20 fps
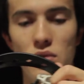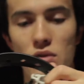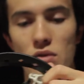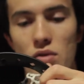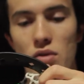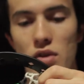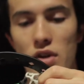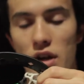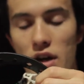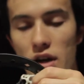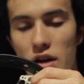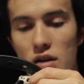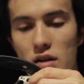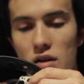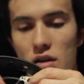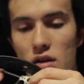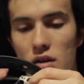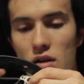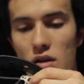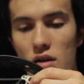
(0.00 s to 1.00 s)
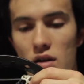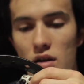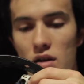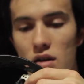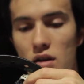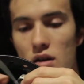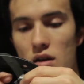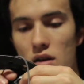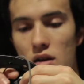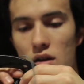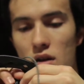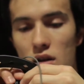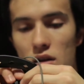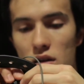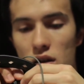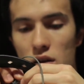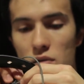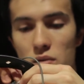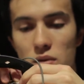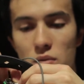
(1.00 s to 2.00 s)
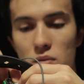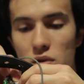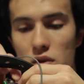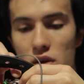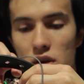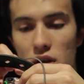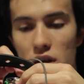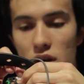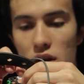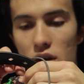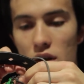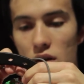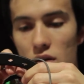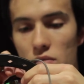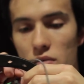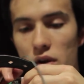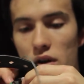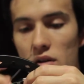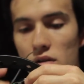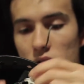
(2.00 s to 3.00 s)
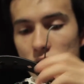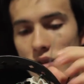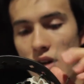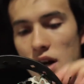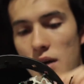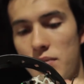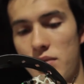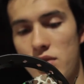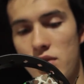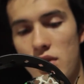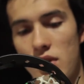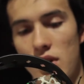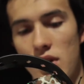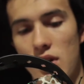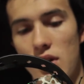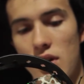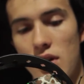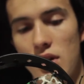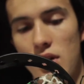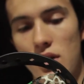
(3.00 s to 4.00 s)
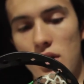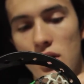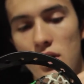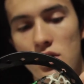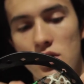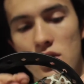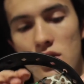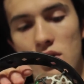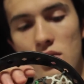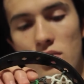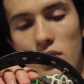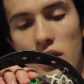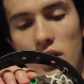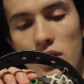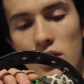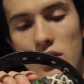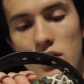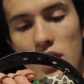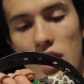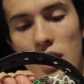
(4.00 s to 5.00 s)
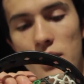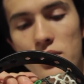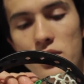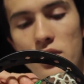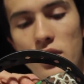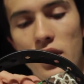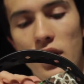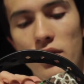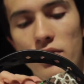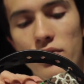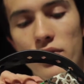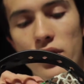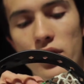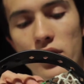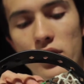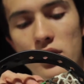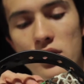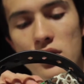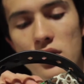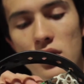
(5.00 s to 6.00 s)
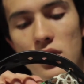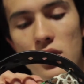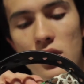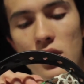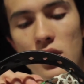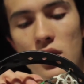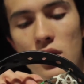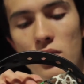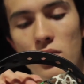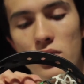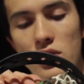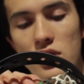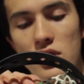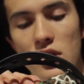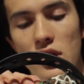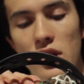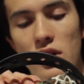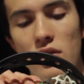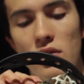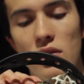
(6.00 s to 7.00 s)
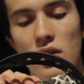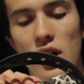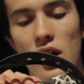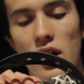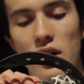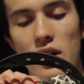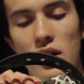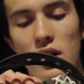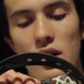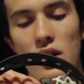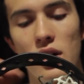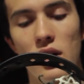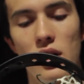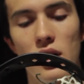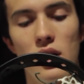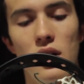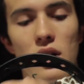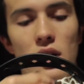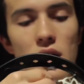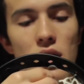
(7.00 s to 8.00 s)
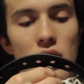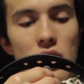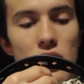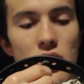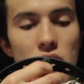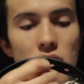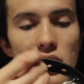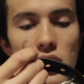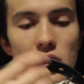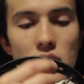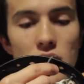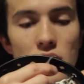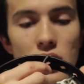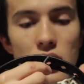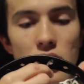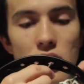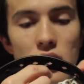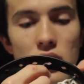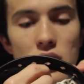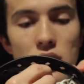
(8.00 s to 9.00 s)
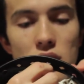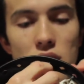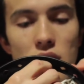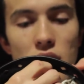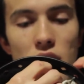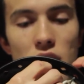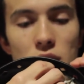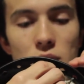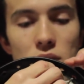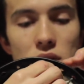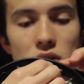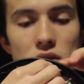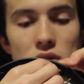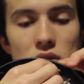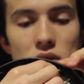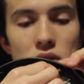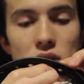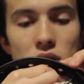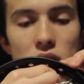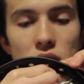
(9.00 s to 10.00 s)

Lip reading: doing that like we would a regular top string, It's just a regular top string at first. We're just interlocking the diamonds